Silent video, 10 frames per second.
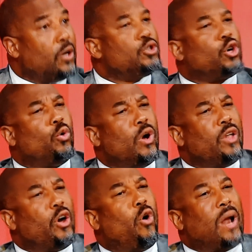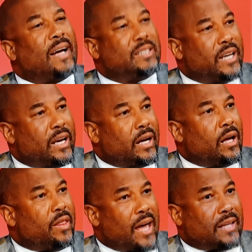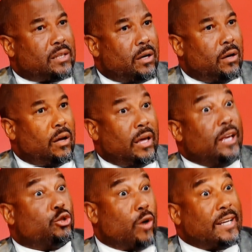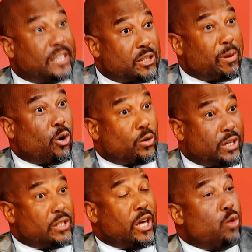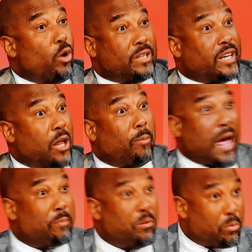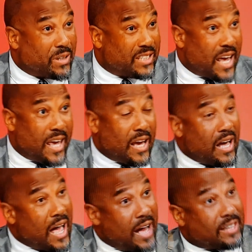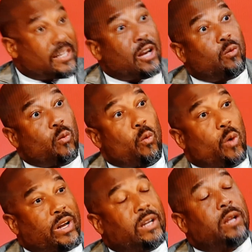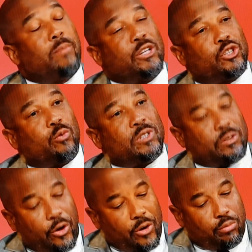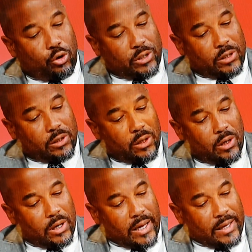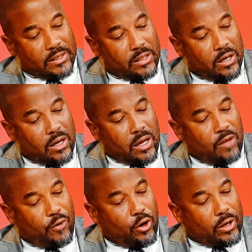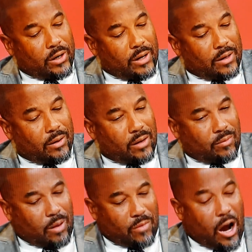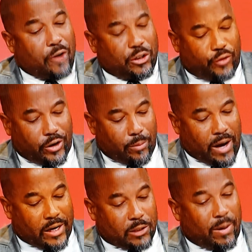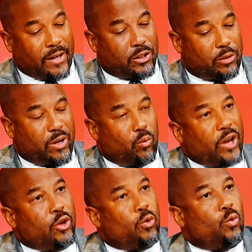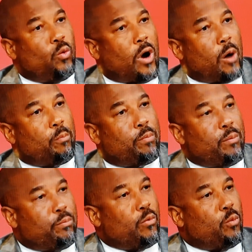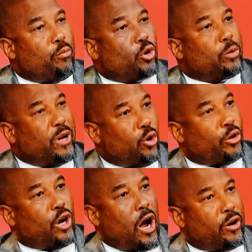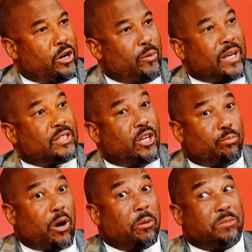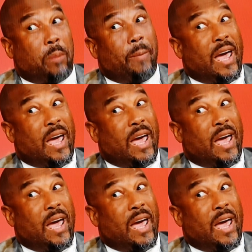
So the whole idea that he's racist because he wanted to kill black people per se, and I'll tell you what he didn't mention, which is very important, is if you look at an Irish friend of mine explained it to me, when you are brought up in Northern Ireland, and we can see the problems that